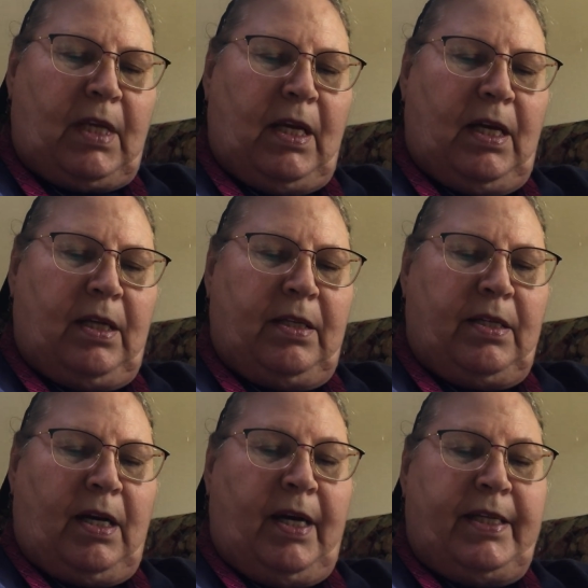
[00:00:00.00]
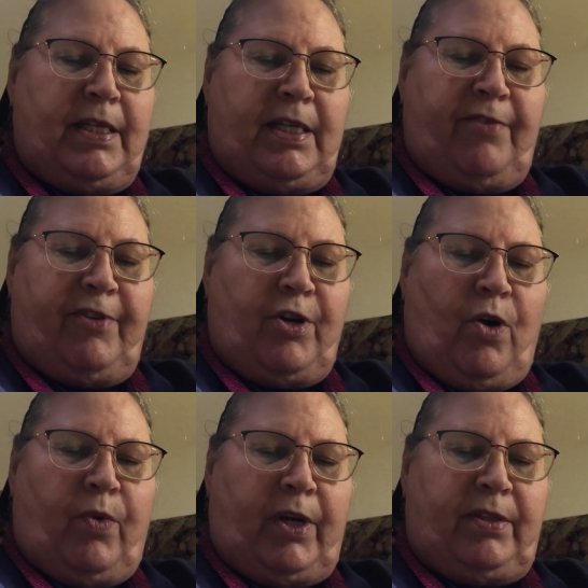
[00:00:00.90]
And I didn't even
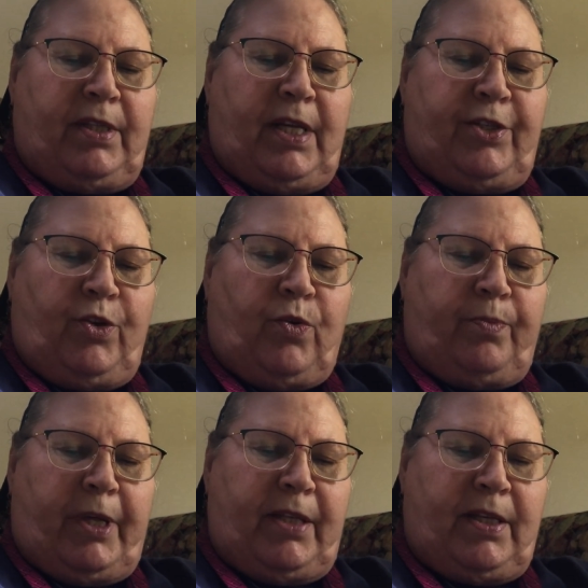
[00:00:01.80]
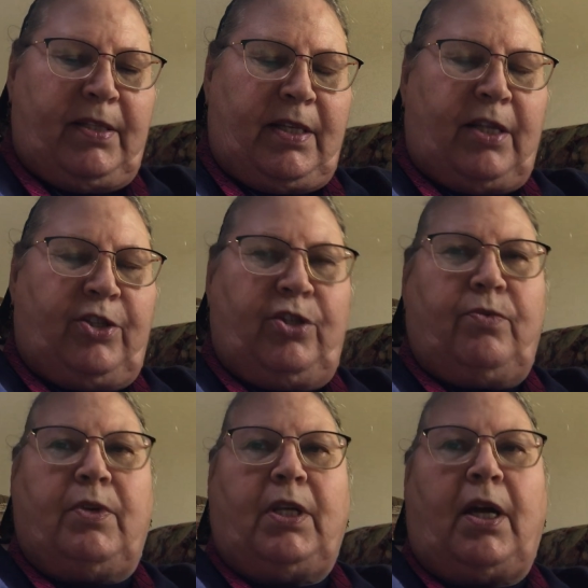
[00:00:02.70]
know it. And they told me, they said, do
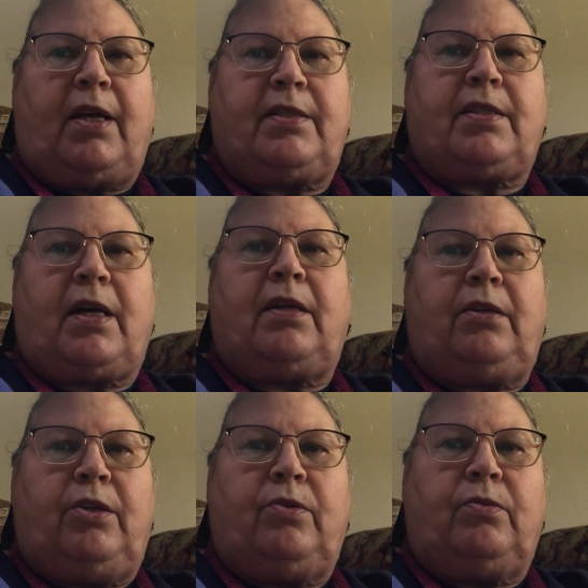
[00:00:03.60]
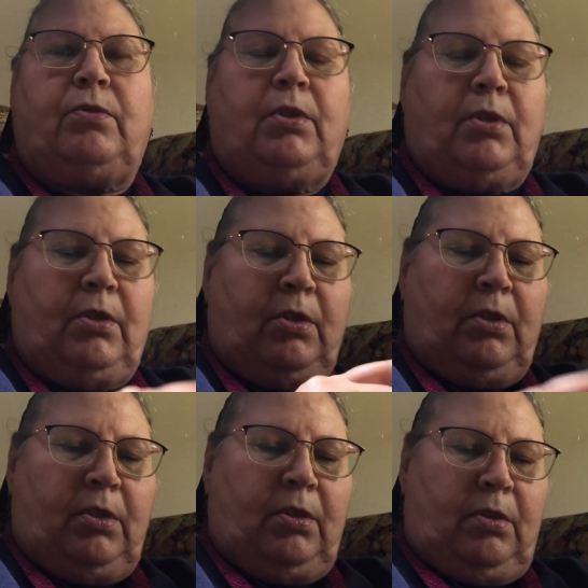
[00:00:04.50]
you realize that
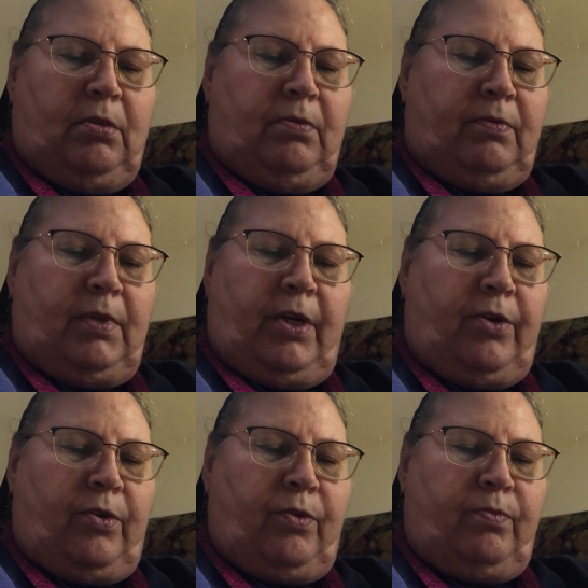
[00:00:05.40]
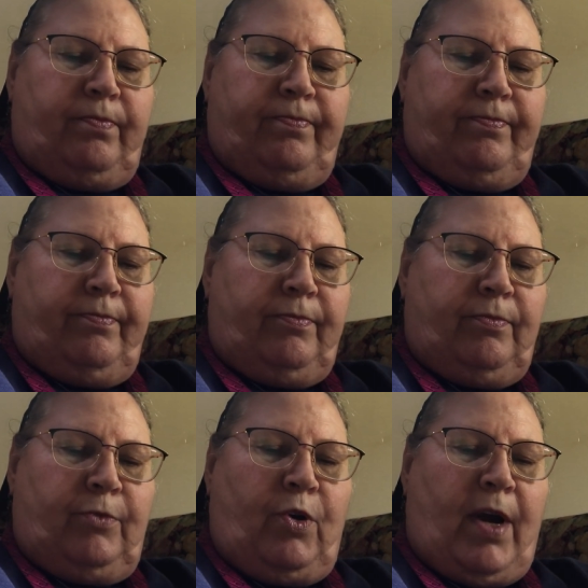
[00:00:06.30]
I don't know,
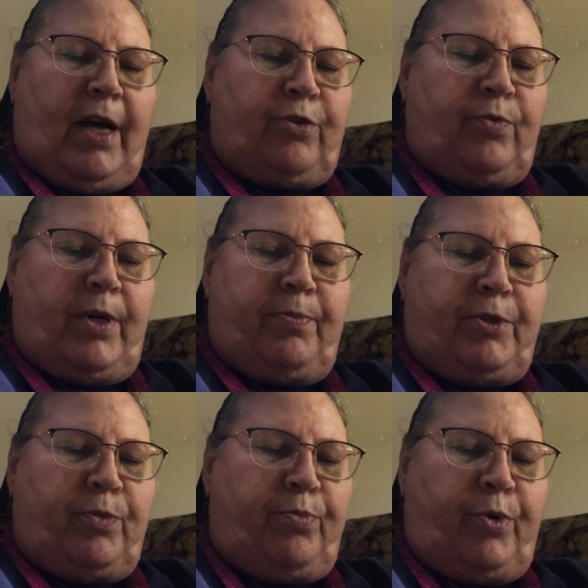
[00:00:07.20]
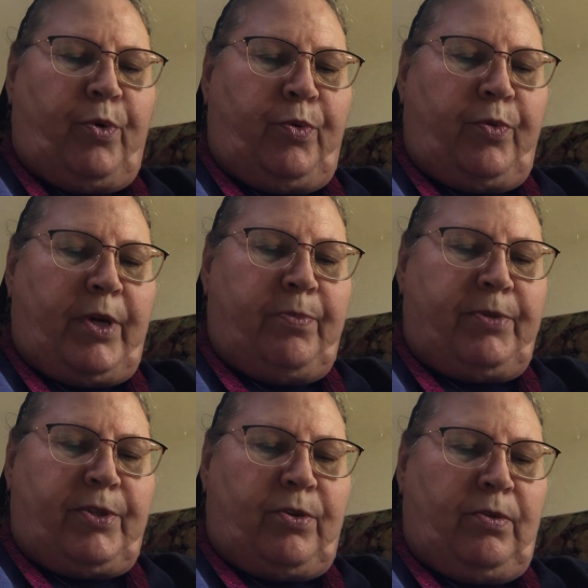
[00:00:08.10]
cracked ribs or broke
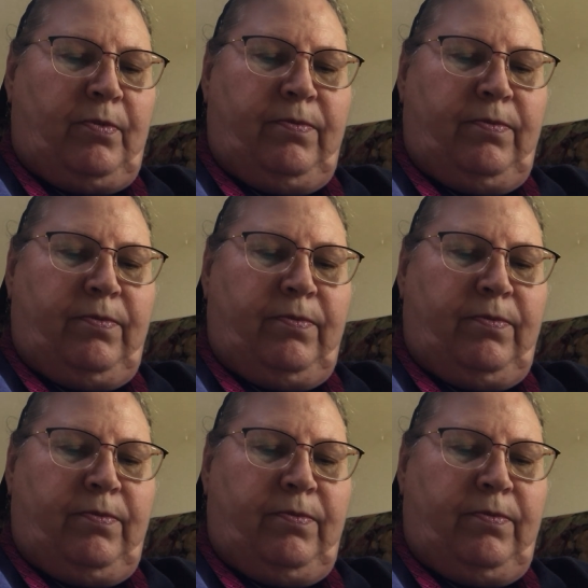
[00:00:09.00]
ribs, or